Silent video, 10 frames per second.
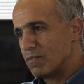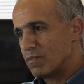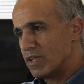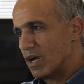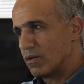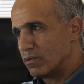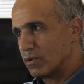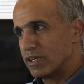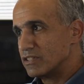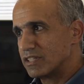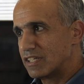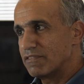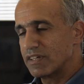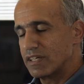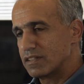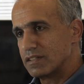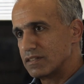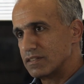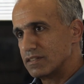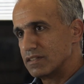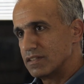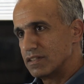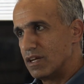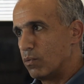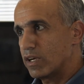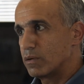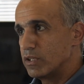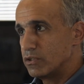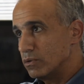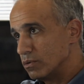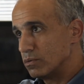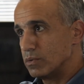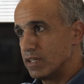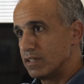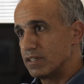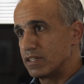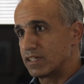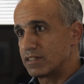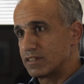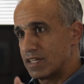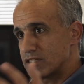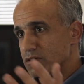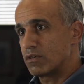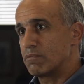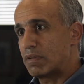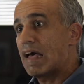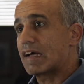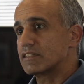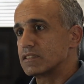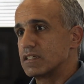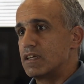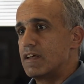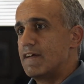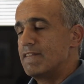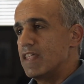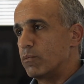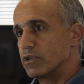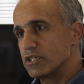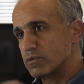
we're insignificant. What can we do when that's so complex? And we're just